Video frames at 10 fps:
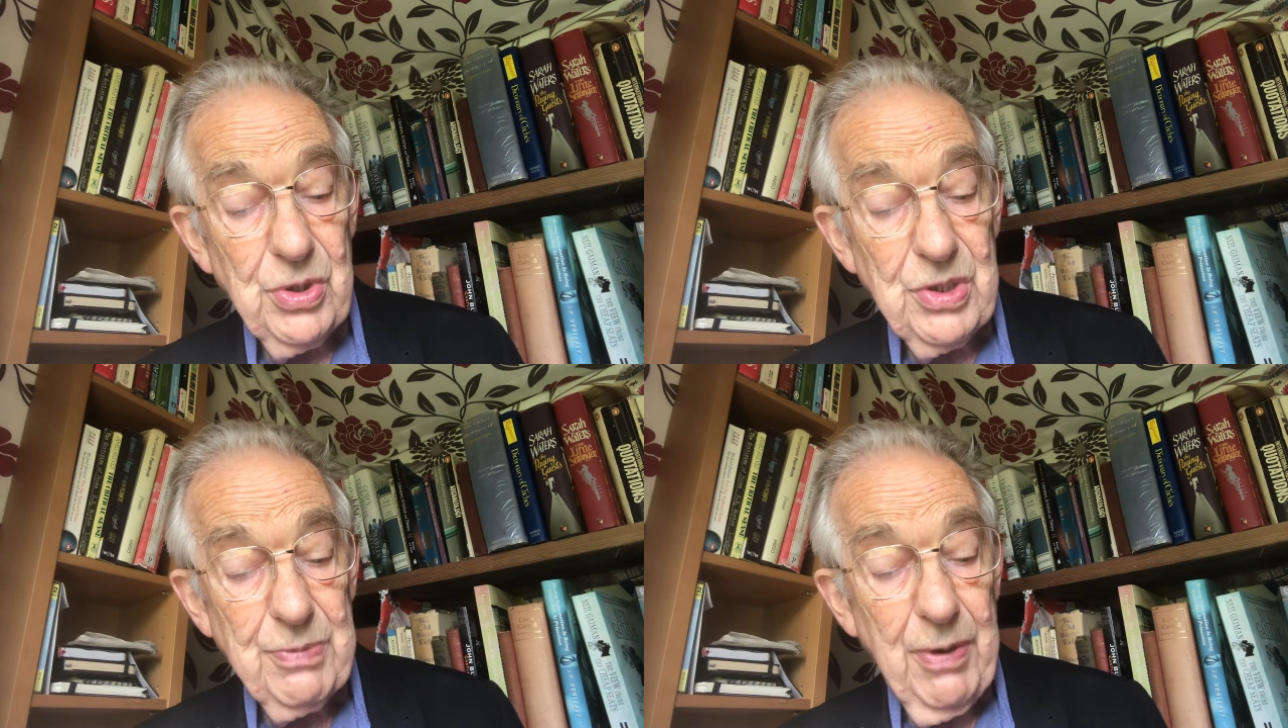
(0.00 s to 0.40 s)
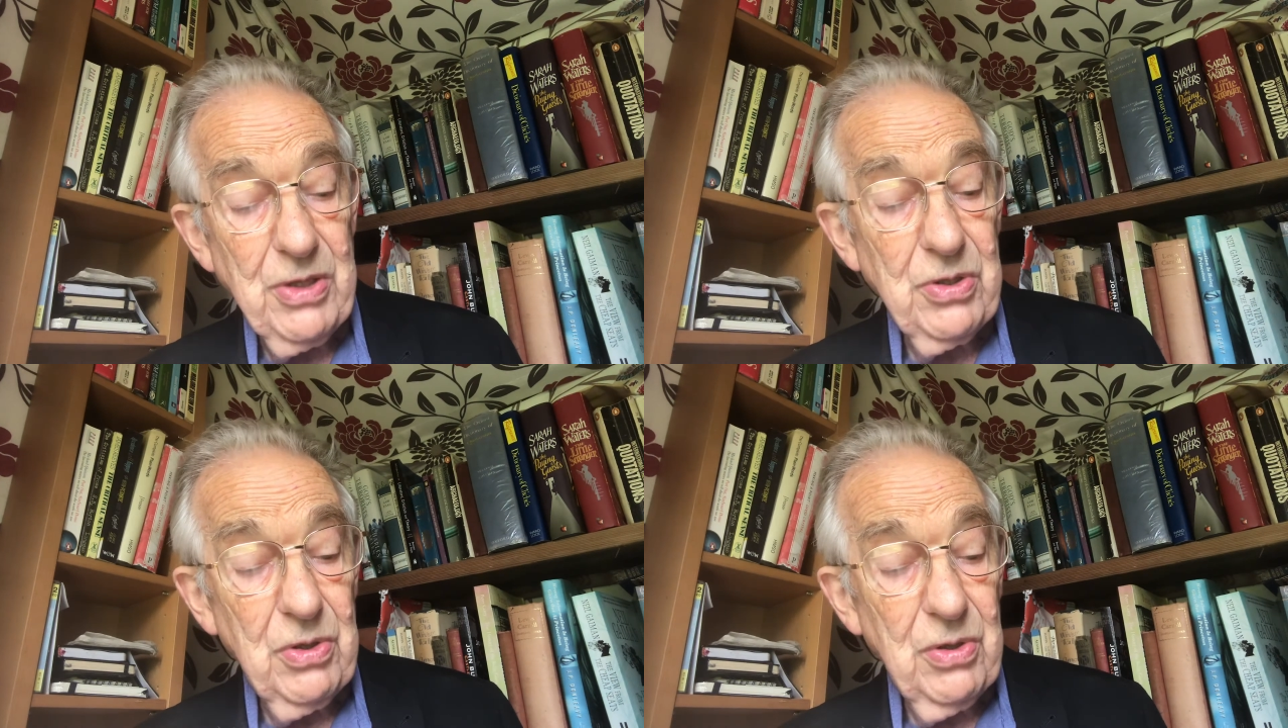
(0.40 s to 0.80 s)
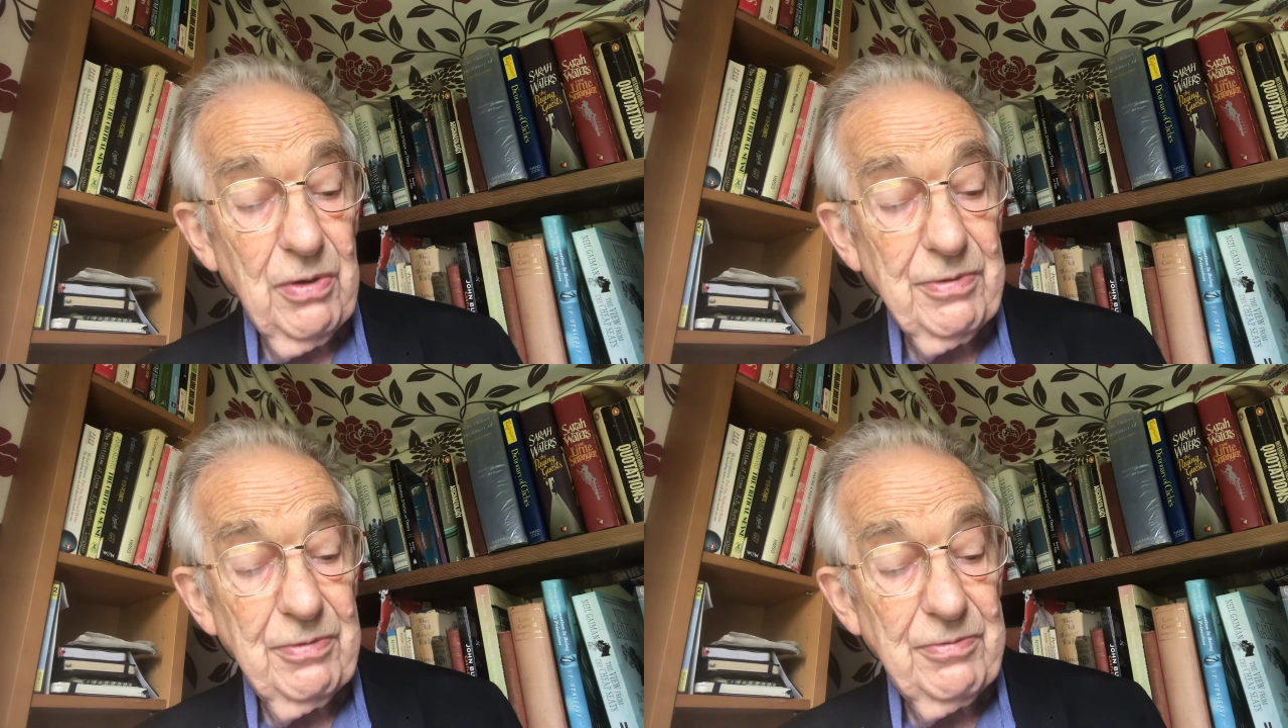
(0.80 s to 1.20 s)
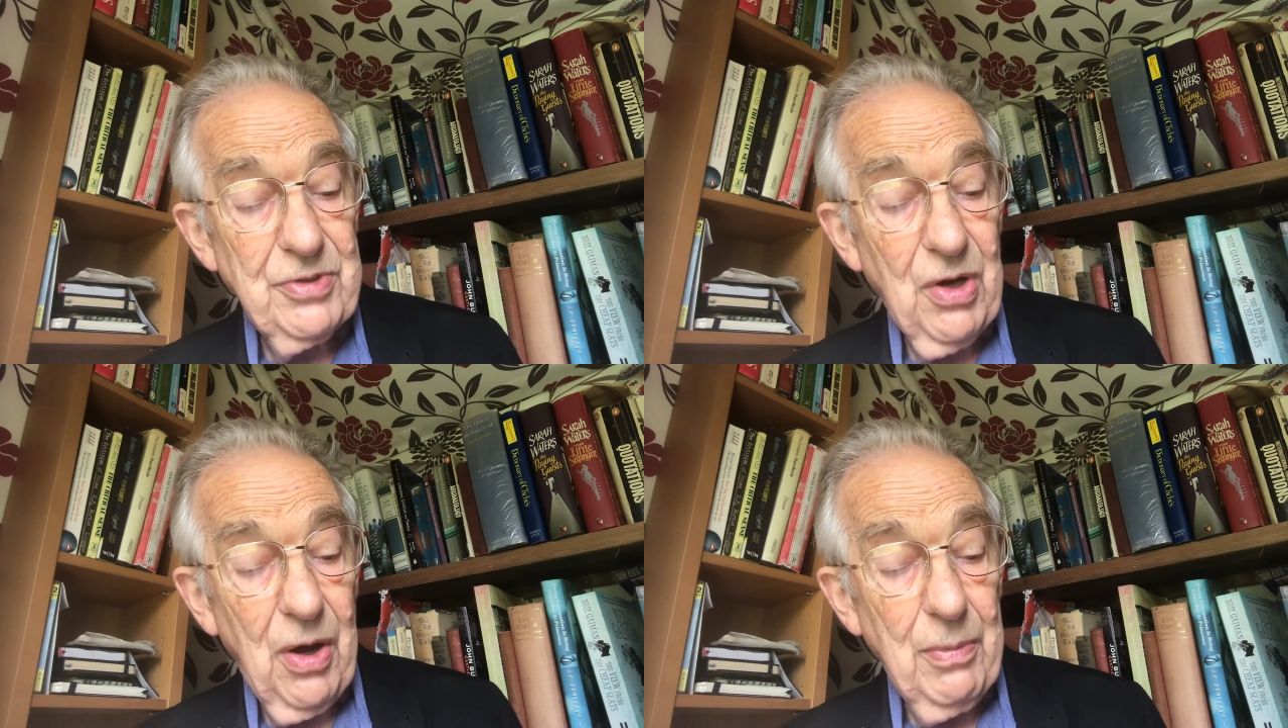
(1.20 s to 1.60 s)
and spent a lot of
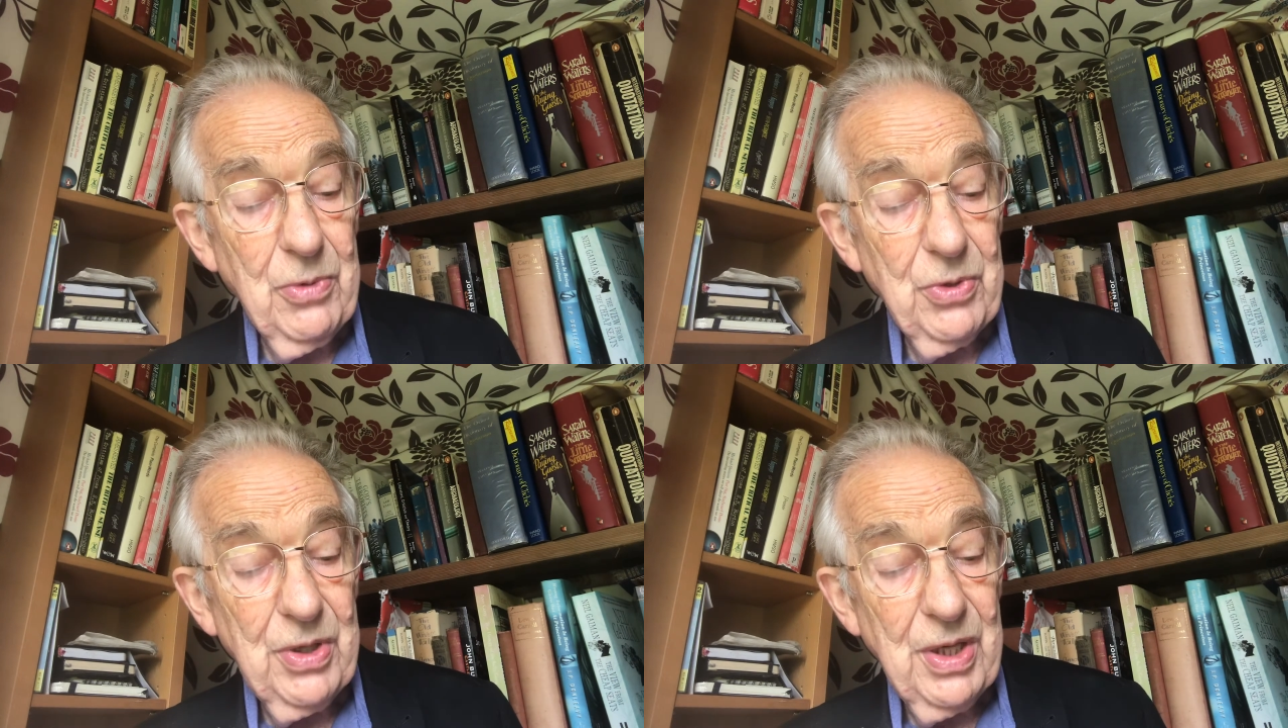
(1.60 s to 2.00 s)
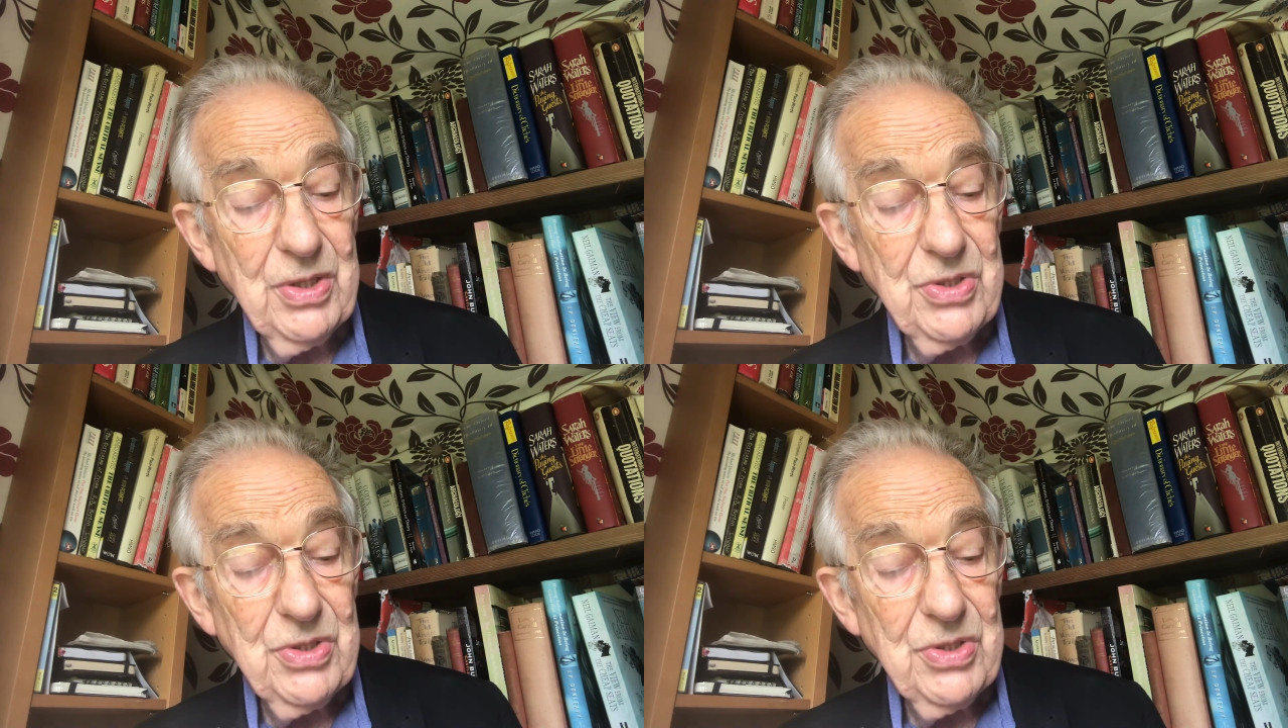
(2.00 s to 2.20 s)
time looking at